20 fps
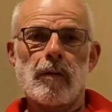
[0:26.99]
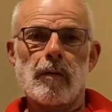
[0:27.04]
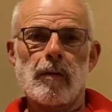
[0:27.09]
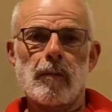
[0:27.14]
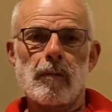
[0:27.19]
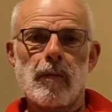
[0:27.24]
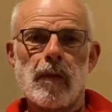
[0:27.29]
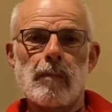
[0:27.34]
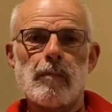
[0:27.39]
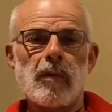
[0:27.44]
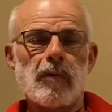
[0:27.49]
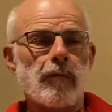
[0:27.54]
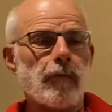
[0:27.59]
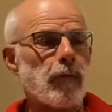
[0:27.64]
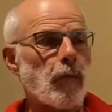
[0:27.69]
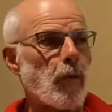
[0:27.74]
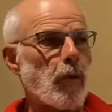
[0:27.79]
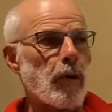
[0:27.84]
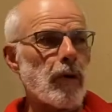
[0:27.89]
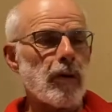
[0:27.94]
than
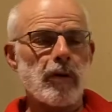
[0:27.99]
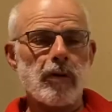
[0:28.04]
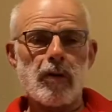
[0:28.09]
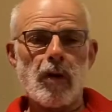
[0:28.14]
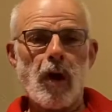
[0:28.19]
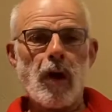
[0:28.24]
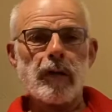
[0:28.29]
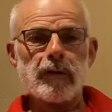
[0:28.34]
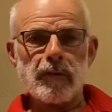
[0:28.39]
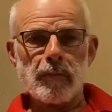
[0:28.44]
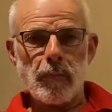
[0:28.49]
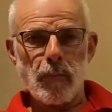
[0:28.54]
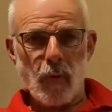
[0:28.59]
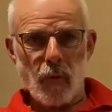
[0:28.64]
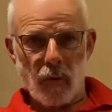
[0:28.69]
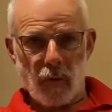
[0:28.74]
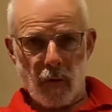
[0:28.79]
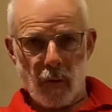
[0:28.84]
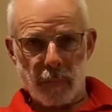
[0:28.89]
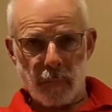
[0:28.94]
before, not
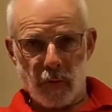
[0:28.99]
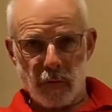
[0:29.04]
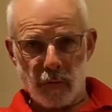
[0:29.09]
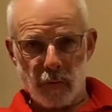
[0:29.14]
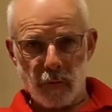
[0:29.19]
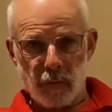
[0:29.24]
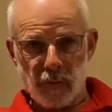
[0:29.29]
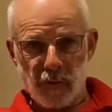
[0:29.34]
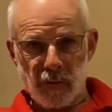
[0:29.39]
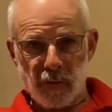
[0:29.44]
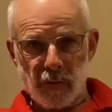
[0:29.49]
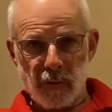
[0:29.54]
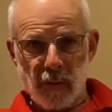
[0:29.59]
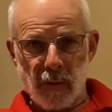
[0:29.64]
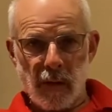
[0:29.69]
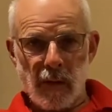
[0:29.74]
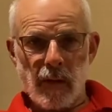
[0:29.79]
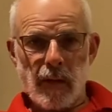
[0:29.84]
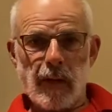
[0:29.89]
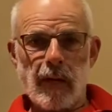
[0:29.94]
more obtuse.
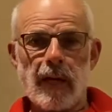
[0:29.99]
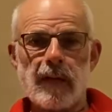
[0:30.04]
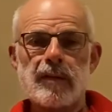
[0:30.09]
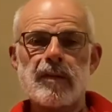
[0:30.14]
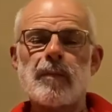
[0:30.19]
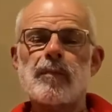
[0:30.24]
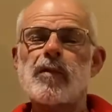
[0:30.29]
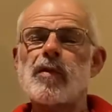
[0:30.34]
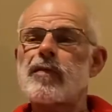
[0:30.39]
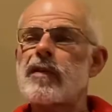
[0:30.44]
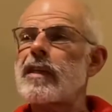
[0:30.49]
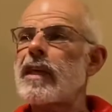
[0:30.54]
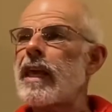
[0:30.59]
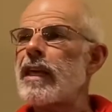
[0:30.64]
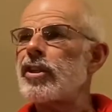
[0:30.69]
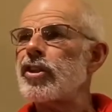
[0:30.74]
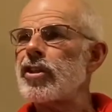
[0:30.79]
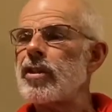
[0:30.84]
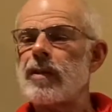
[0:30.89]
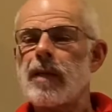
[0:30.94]
A
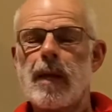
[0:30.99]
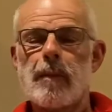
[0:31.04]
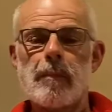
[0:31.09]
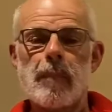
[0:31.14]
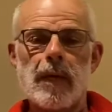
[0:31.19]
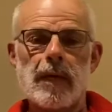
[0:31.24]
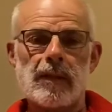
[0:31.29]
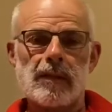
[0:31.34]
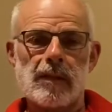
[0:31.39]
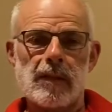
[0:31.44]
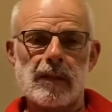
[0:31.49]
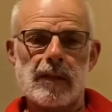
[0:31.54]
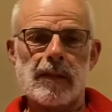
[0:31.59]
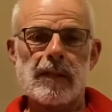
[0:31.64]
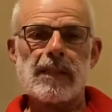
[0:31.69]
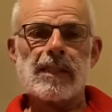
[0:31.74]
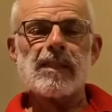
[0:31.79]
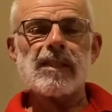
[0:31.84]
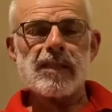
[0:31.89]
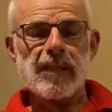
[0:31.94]
simplification that makes it
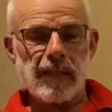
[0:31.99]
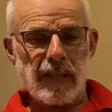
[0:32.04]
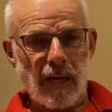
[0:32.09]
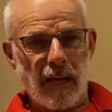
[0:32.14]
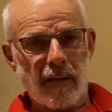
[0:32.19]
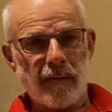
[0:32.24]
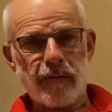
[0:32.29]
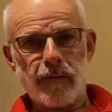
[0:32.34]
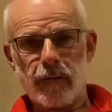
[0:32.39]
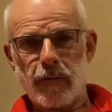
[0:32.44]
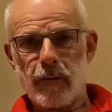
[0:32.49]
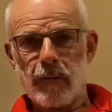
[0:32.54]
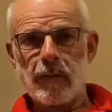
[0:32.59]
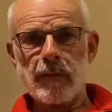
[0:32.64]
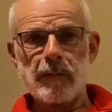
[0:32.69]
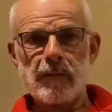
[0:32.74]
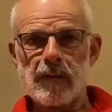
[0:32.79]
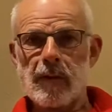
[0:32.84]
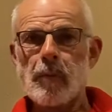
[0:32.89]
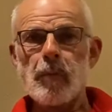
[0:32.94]
easy enough for
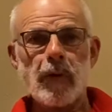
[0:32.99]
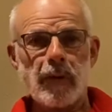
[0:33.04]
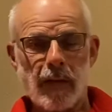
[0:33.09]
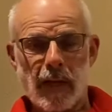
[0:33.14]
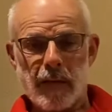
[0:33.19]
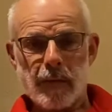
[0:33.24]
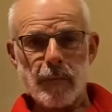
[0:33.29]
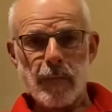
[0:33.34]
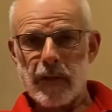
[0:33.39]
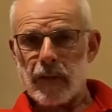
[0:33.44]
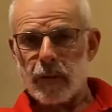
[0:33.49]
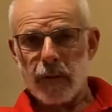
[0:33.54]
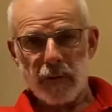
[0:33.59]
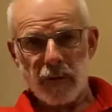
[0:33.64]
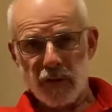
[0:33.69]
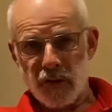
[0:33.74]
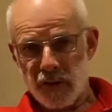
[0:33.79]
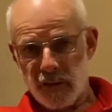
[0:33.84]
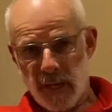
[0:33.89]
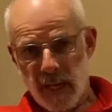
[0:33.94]
someone like me to
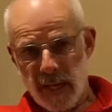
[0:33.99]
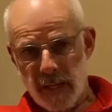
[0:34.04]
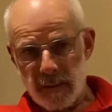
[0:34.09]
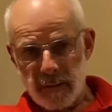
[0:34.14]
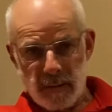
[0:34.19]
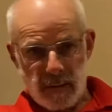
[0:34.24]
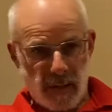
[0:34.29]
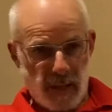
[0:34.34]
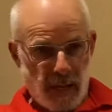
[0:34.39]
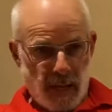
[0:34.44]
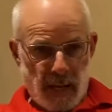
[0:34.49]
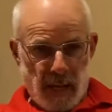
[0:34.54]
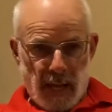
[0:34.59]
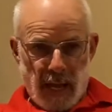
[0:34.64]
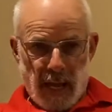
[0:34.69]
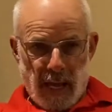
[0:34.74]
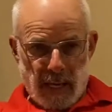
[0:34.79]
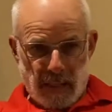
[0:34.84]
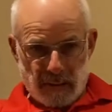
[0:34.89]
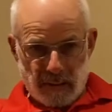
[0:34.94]
understand
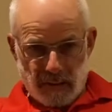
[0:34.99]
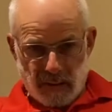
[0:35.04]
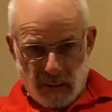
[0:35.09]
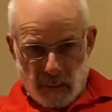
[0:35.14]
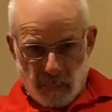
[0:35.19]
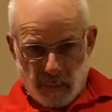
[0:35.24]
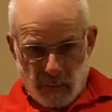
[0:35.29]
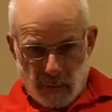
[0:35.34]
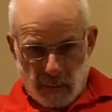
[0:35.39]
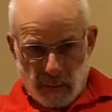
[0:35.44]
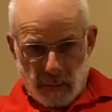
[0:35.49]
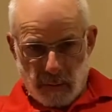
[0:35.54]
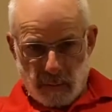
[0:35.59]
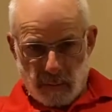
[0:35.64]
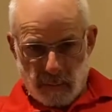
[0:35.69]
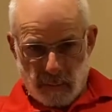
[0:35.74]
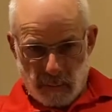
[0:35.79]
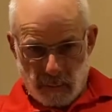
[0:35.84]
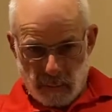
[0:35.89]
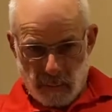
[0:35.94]
and something
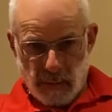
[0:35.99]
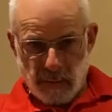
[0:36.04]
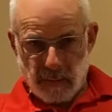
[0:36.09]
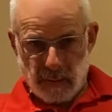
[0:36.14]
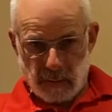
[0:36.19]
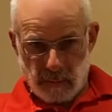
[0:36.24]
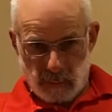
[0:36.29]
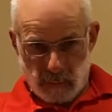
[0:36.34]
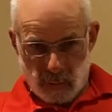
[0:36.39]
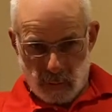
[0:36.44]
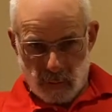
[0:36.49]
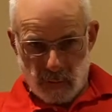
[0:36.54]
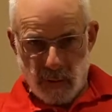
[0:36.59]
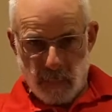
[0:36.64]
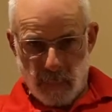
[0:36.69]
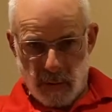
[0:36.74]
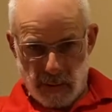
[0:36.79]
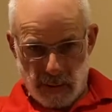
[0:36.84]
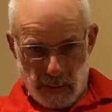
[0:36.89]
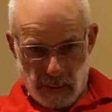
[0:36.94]
that
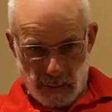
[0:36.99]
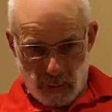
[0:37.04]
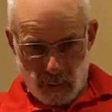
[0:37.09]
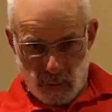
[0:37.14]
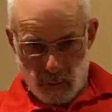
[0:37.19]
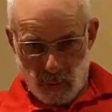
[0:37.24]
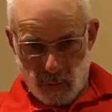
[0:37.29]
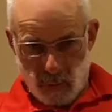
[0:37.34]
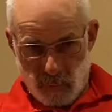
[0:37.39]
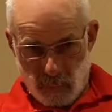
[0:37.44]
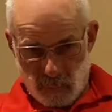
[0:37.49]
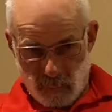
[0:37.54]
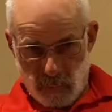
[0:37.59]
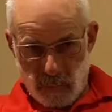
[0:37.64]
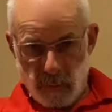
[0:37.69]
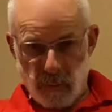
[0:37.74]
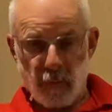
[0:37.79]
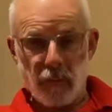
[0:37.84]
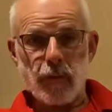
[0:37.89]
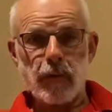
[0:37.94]
somebody like you
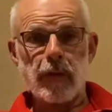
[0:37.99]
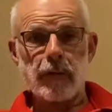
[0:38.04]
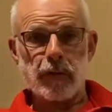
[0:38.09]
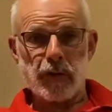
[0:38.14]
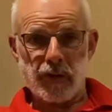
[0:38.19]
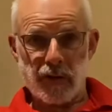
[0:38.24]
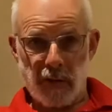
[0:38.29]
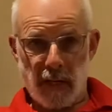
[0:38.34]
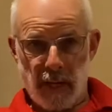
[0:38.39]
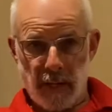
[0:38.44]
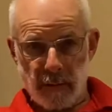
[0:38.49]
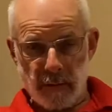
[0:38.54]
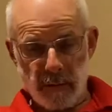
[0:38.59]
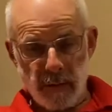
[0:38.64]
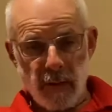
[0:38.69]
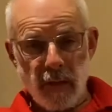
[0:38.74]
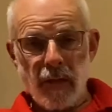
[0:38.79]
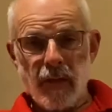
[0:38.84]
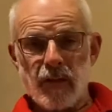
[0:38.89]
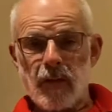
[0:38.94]
could understand.
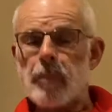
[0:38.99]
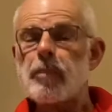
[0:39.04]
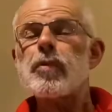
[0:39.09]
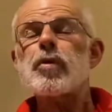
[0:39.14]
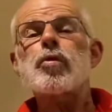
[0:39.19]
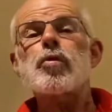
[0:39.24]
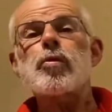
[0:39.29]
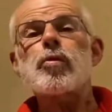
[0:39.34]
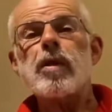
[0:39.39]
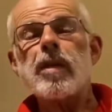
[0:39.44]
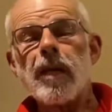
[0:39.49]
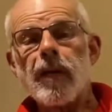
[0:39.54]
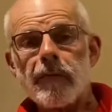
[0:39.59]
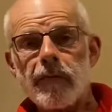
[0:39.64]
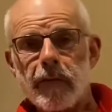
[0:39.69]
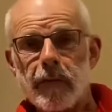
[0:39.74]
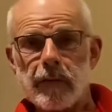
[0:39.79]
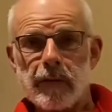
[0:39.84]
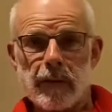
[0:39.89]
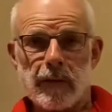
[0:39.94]
The beauty of
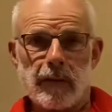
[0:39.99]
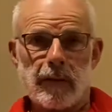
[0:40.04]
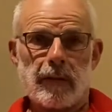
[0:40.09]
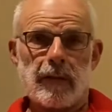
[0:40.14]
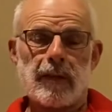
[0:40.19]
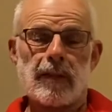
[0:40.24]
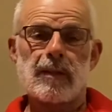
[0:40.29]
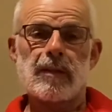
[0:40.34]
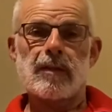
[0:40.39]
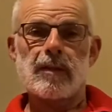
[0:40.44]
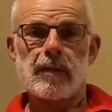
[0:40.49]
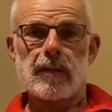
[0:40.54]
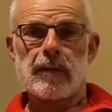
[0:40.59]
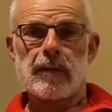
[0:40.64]
it is